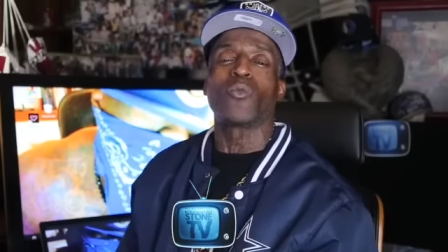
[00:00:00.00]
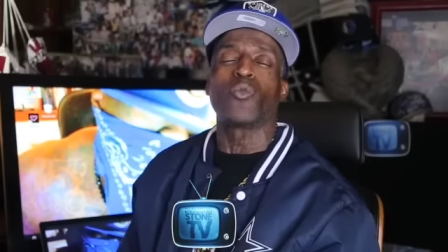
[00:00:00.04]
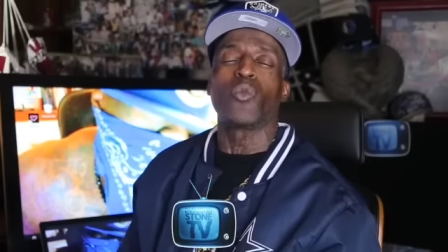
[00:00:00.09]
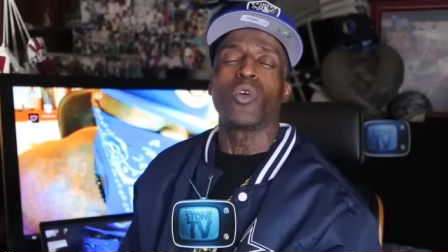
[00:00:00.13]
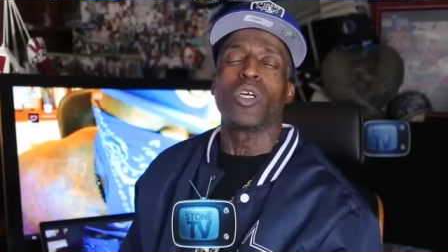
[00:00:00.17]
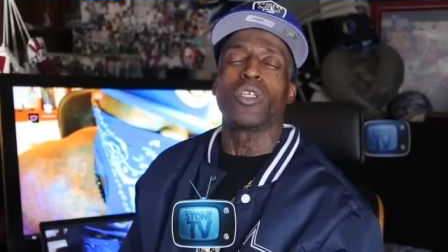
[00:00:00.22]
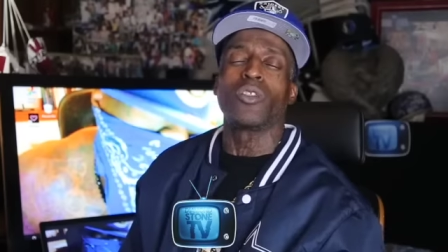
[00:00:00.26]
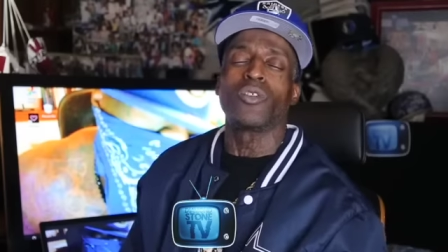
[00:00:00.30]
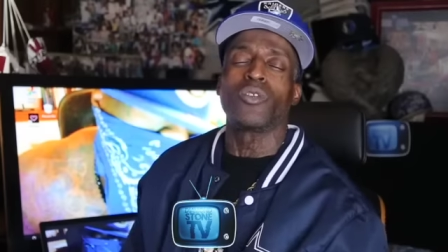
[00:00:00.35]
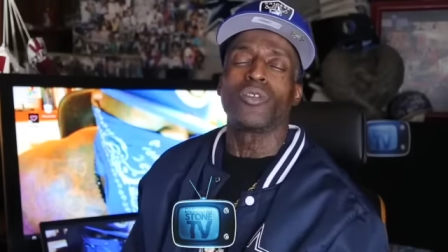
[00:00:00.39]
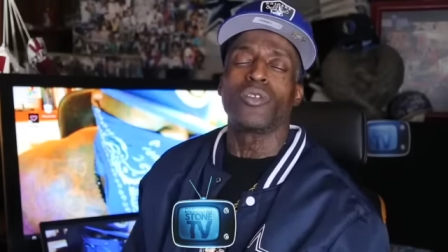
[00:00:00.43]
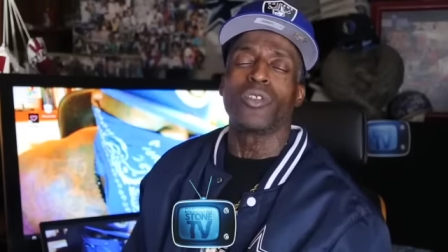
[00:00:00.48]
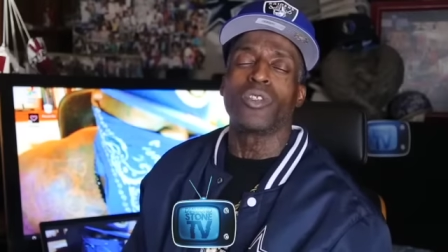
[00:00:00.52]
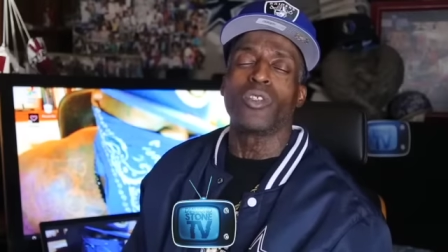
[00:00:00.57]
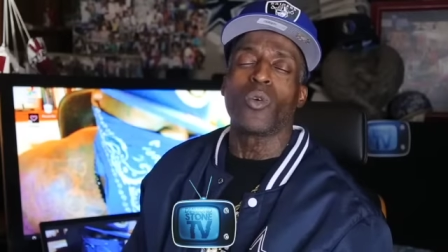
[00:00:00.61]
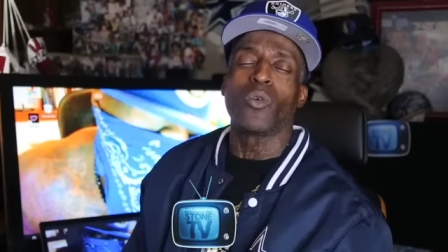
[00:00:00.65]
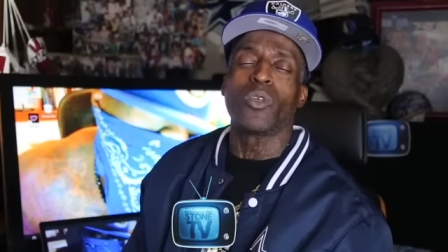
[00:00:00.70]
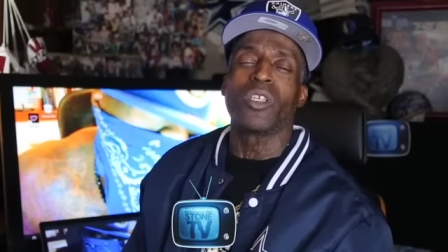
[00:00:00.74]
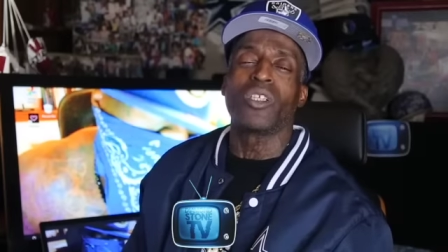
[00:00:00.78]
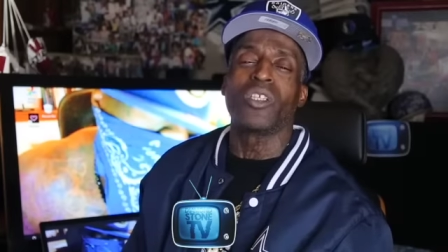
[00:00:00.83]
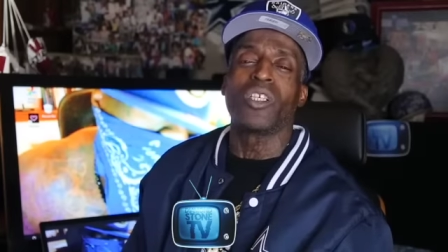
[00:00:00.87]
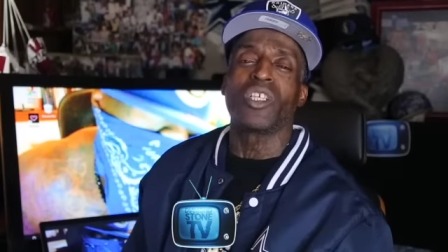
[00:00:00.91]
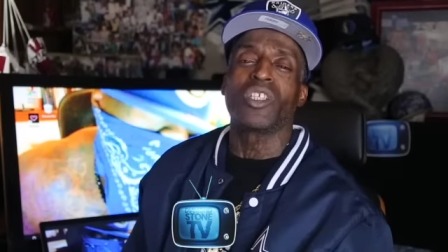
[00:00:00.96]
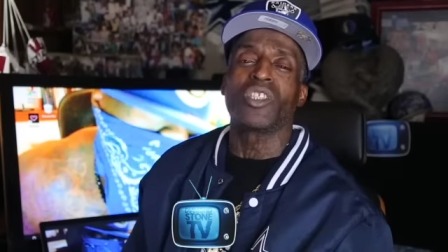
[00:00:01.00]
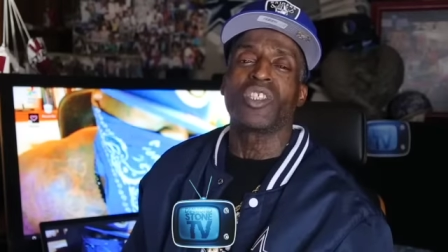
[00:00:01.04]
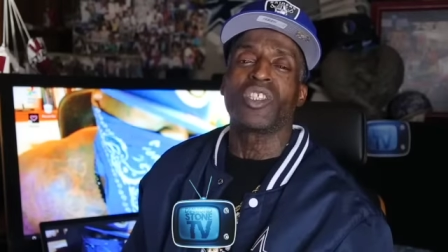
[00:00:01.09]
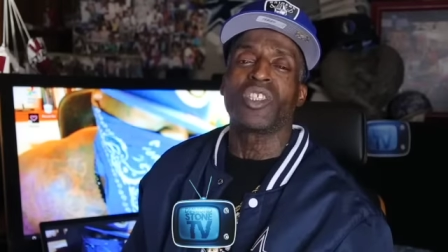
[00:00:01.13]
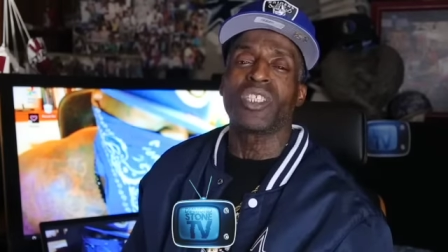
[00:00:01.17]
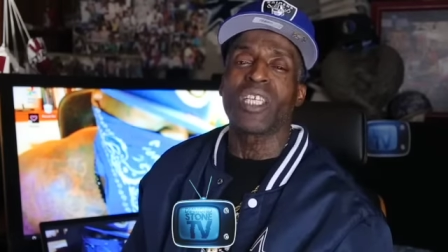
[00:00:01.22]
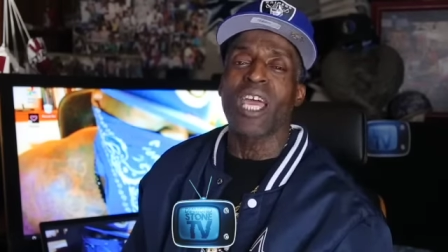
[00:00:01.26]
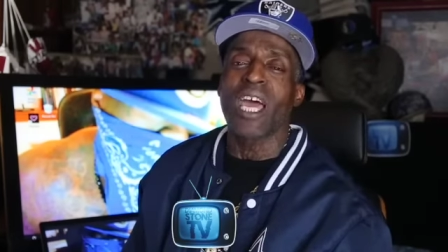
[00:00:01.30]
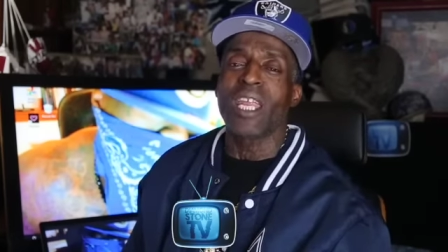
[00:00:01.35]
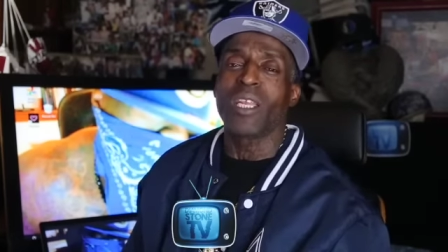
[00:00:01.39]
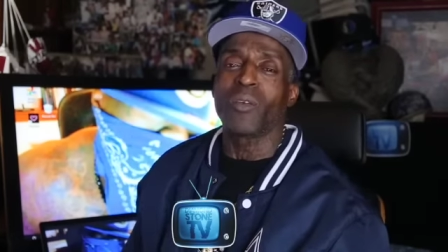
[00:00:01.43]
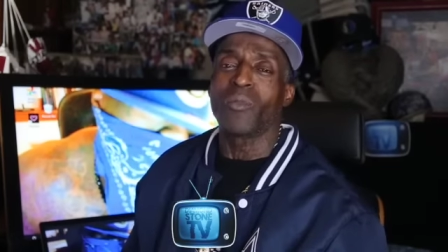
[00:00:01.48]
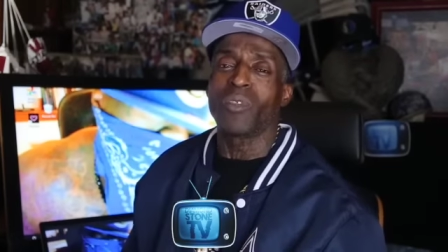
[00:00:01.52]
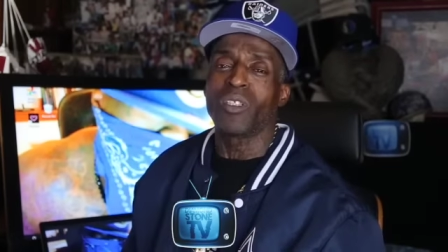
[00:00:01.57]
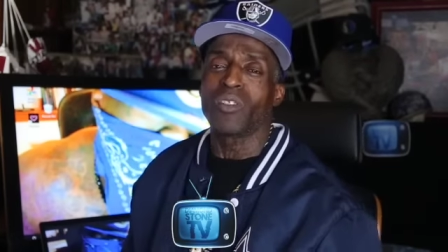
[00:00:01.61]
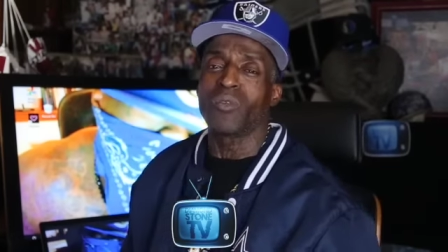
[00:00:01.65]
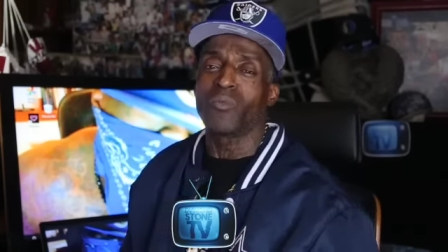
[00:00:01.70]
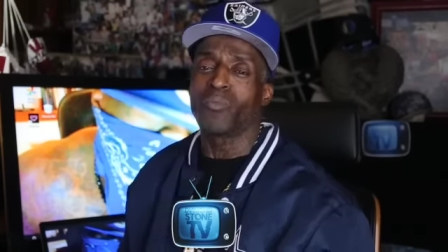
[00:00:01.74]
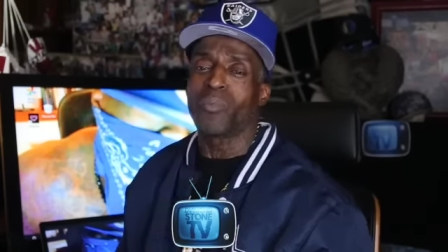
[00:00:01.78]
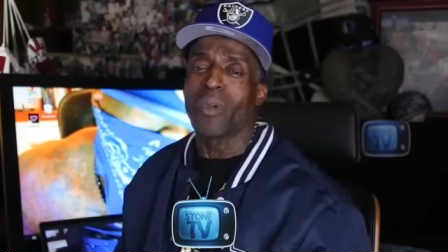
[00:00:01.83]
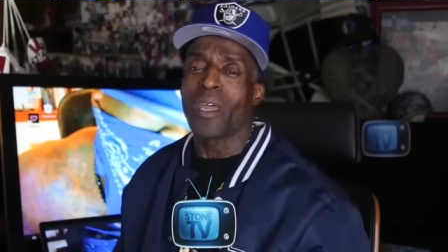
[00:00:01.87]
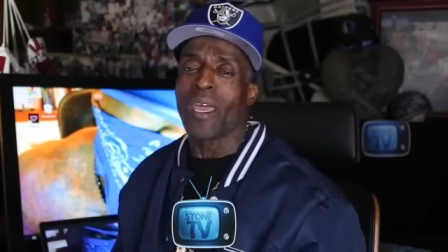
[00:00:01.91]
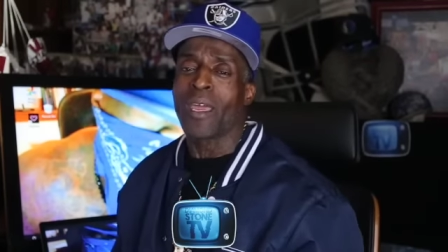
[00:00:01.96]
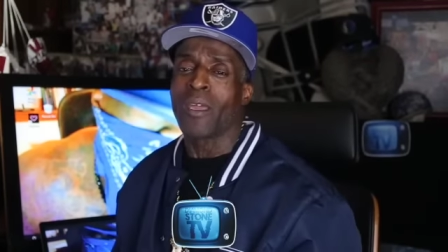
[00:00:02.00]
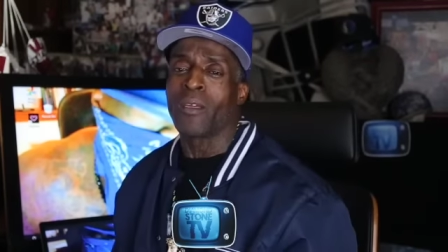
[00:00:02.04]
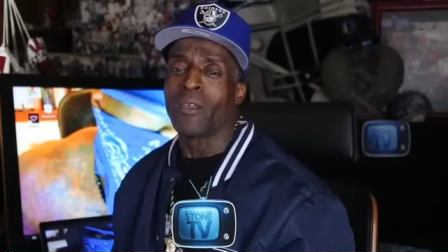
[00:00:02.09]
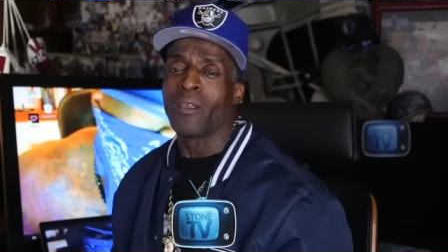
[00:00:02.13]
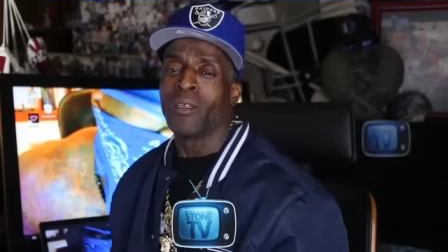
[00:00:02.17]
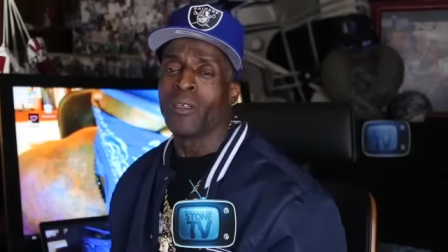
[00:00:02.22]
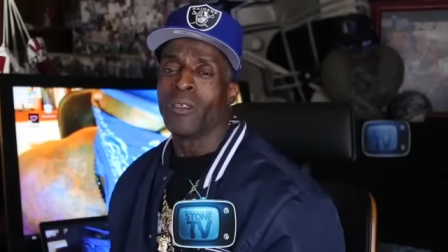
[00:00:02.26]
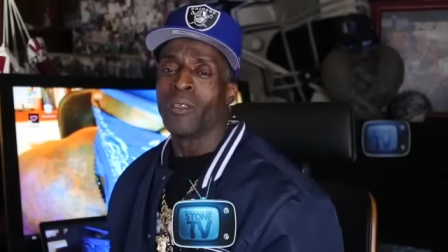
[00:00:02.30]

run through the door and the nigga shot him in his back.